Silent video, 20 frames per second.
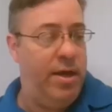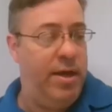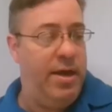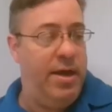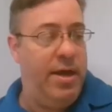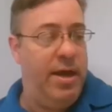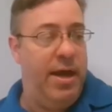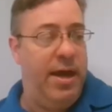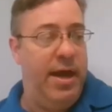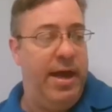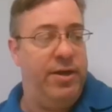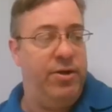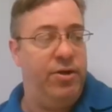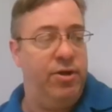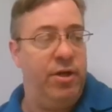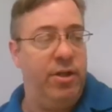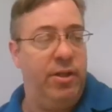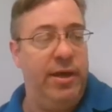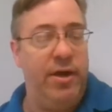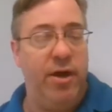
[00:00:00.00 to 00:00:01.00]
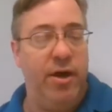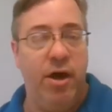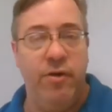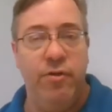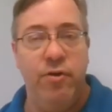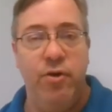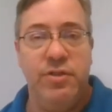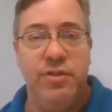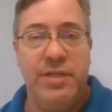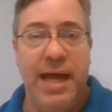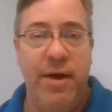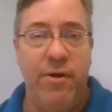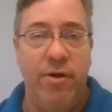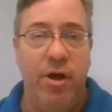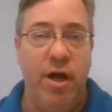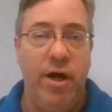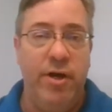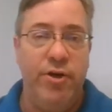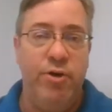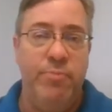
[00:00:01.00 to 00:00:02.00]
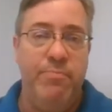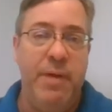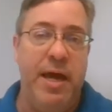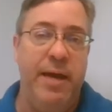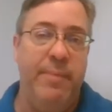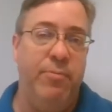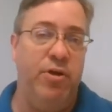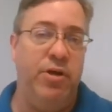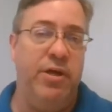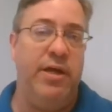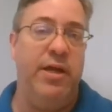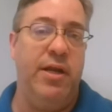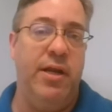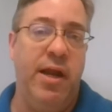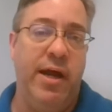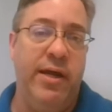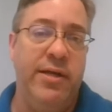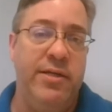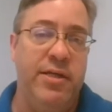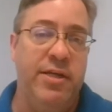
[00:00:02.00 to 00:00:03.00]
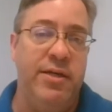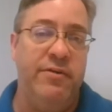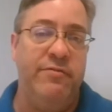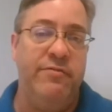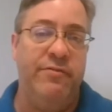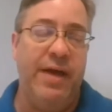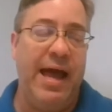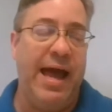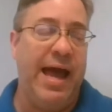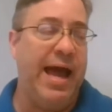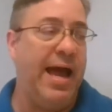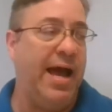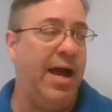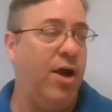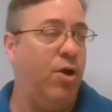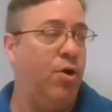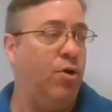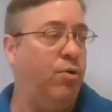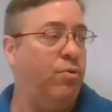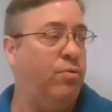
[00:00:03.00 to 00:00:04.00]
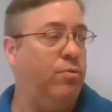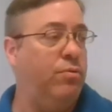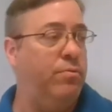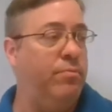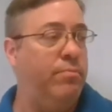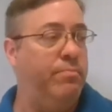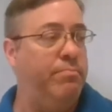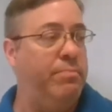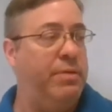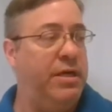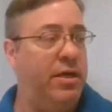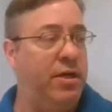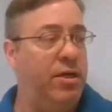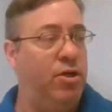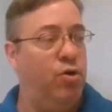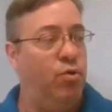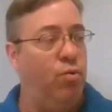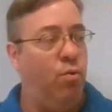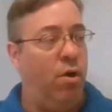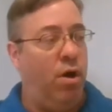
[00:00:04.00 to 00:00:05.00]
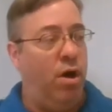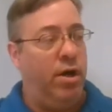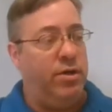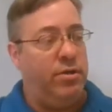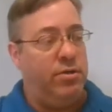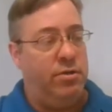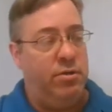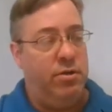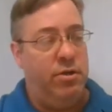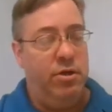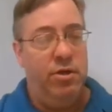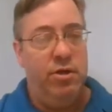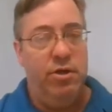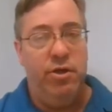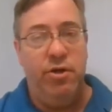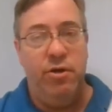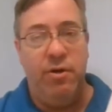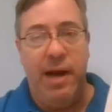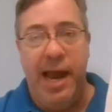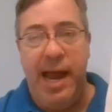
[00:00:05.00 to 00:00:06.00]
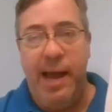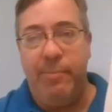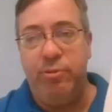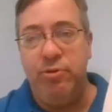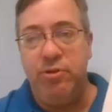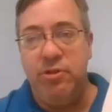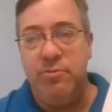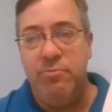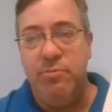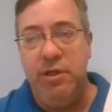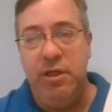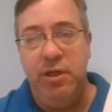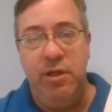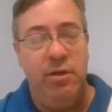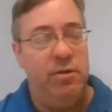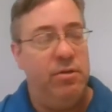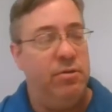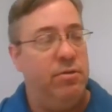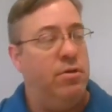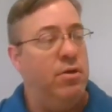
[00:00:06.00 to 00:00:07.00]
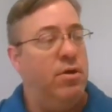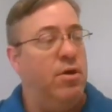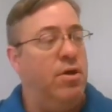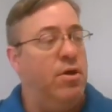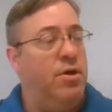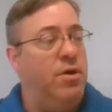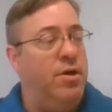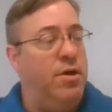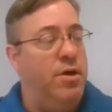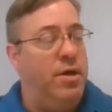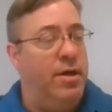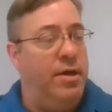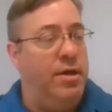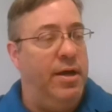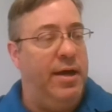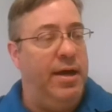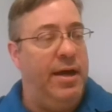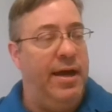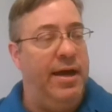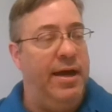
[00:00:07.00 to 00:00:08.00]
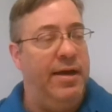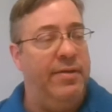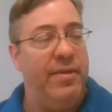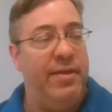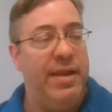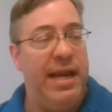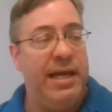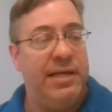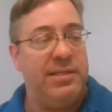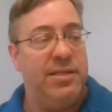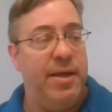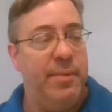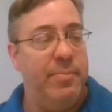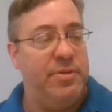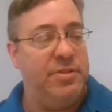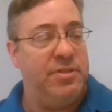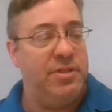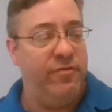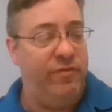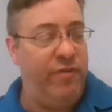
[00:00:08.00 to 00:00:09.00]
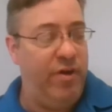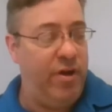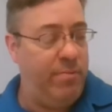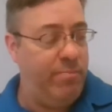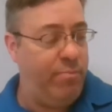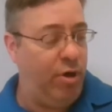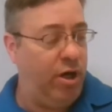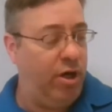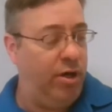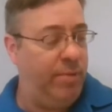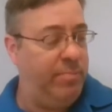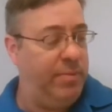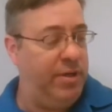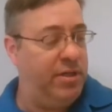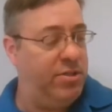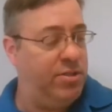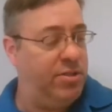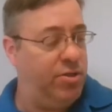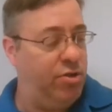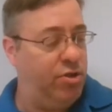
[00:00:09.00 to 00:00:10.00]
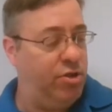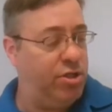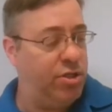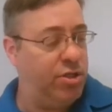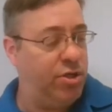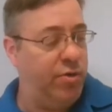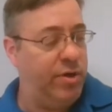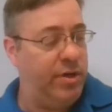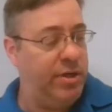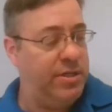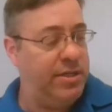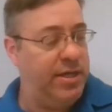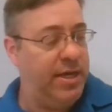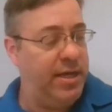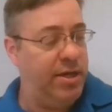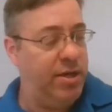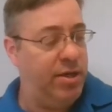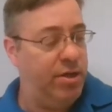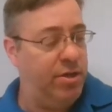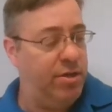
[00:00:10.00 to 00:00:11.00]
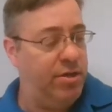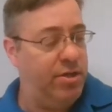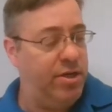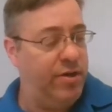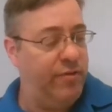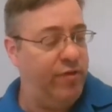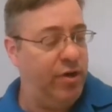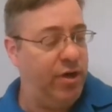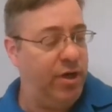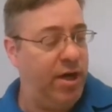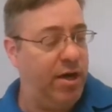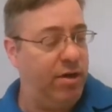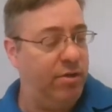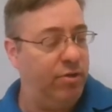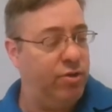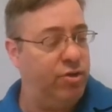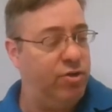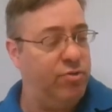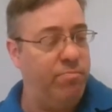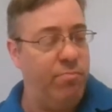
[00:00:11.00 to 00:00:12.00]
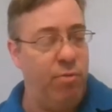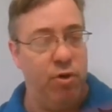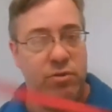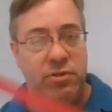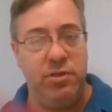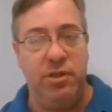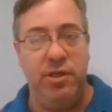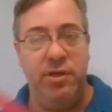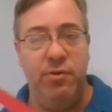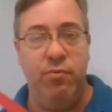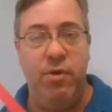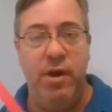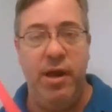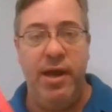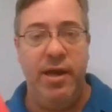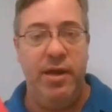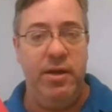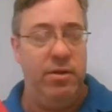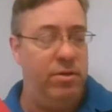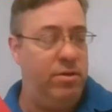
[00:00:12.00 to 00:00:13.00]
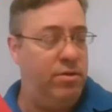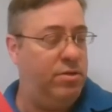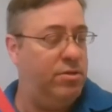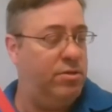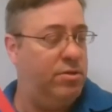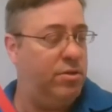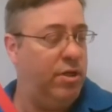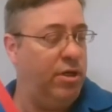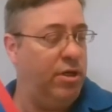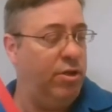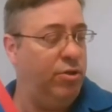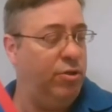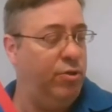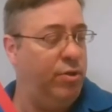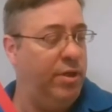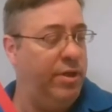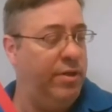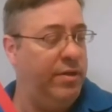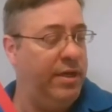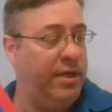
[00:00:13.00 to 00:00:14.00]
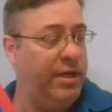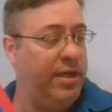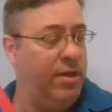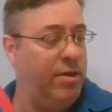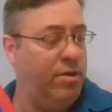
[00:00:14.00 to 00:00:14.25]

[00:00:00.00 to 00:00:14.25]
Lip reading: And you're going to lay all those out on your paper to get an idea of how big you want your apple to be. And then the next step is the fun part, because you're just going to take different colors. Mostly red is included in the kit,